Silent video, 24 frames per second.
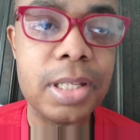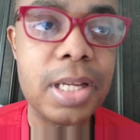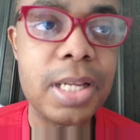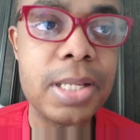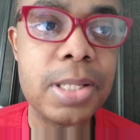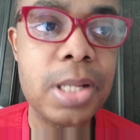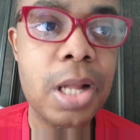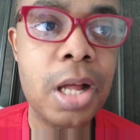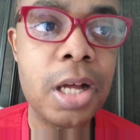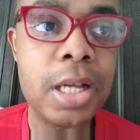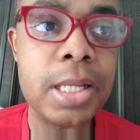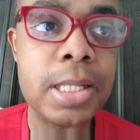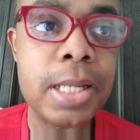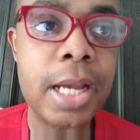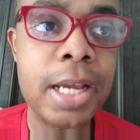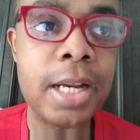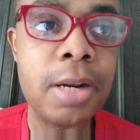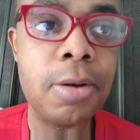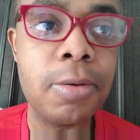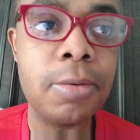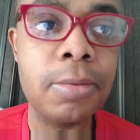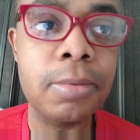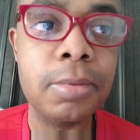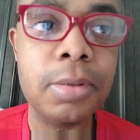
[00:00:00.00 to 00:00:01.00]
as, long as I
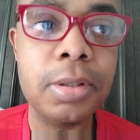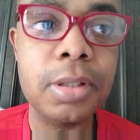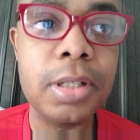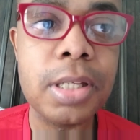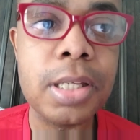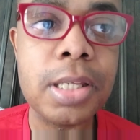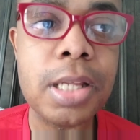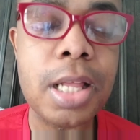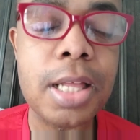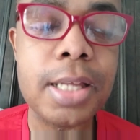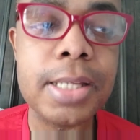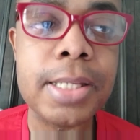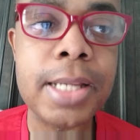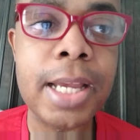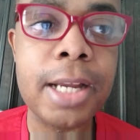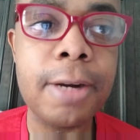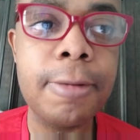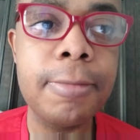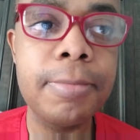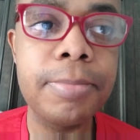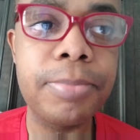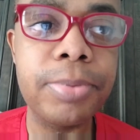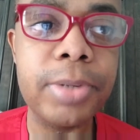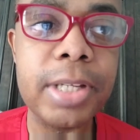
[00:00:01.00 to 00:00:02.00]
don't as long as I
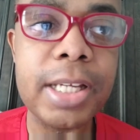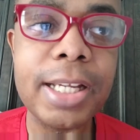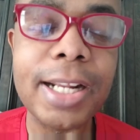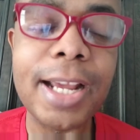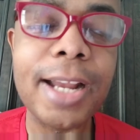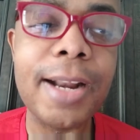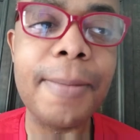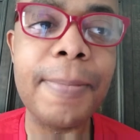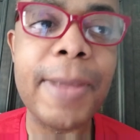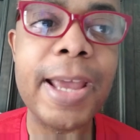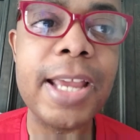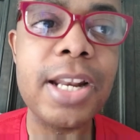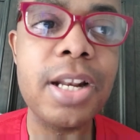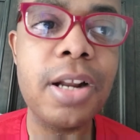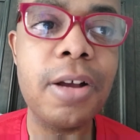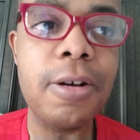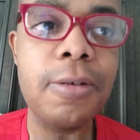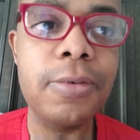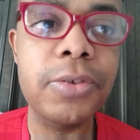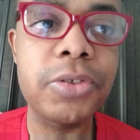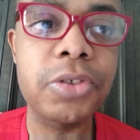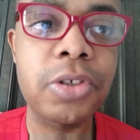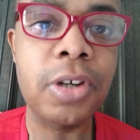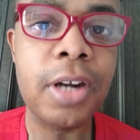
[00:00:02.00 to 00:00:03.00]
don't bleed out of my
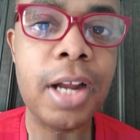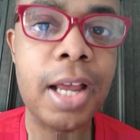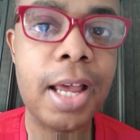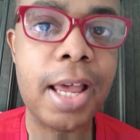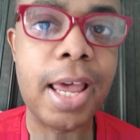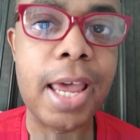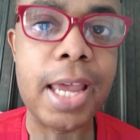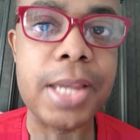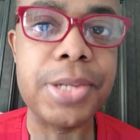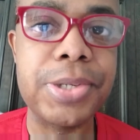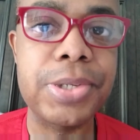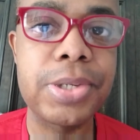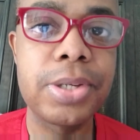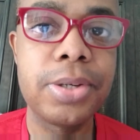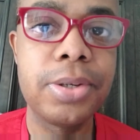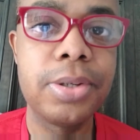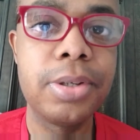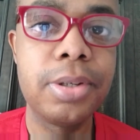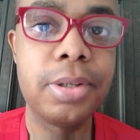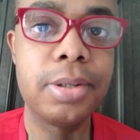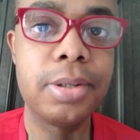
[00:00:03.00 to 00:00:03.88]
nose or eyes.